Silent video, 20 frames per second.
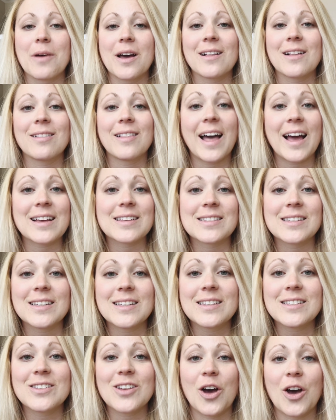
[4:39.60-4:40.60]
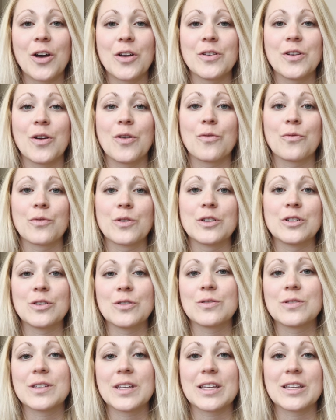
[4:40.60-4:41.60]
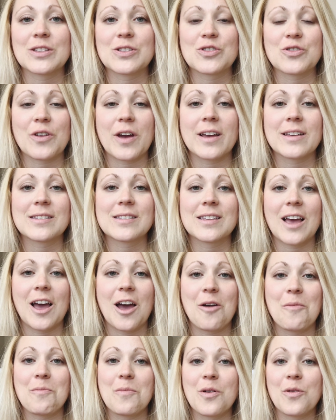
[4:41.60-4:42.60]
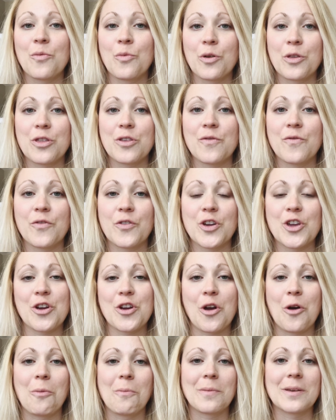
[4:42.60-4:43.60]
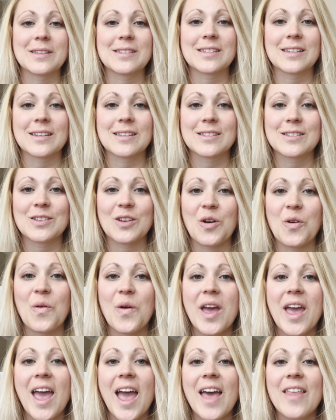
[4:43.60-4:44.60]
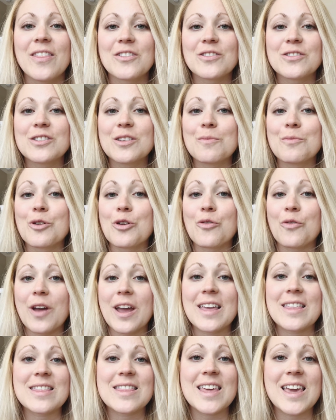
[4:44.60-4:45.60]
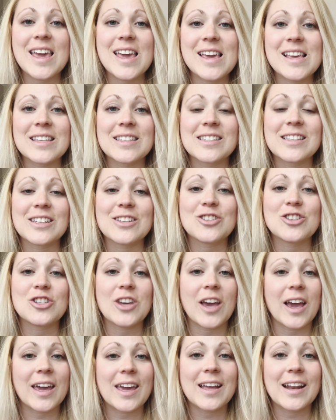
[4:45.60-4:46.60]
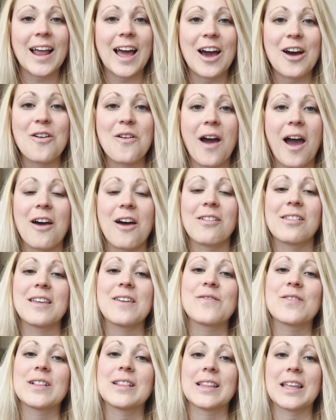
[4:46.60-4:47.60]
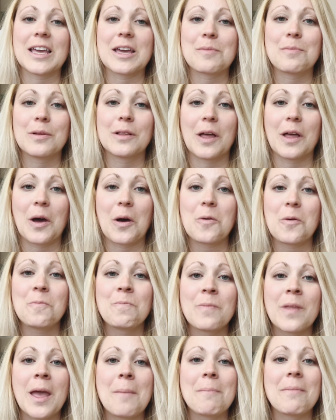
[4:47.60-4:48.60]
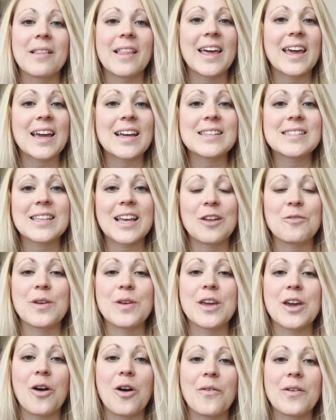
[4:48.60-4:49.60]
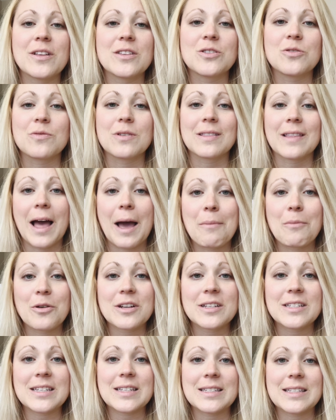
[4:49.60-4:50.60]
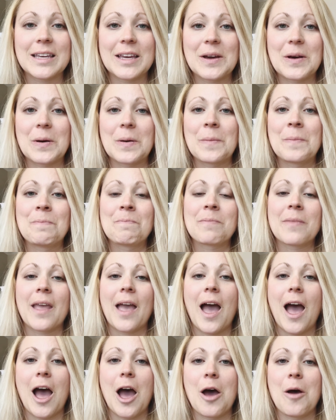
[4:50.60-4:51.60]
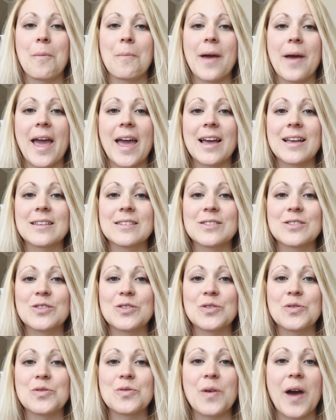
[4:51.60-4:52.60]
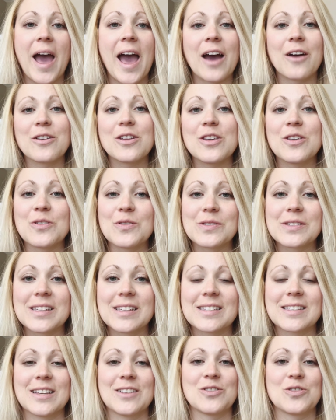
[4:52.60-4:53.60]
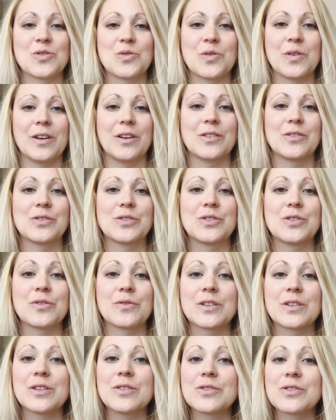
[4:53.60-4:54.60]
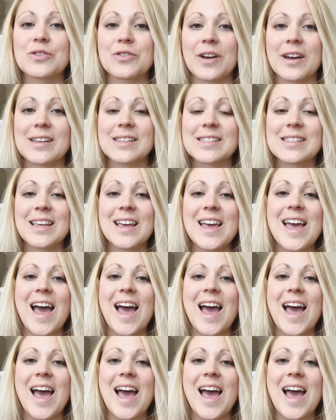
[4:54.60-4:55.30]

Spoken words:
classes on reducing stress for your own business. So there's some great things. Check it out. I'll leave a link below. But like I said, we go into a lot more detail as to how to use essential oils to reduce stress.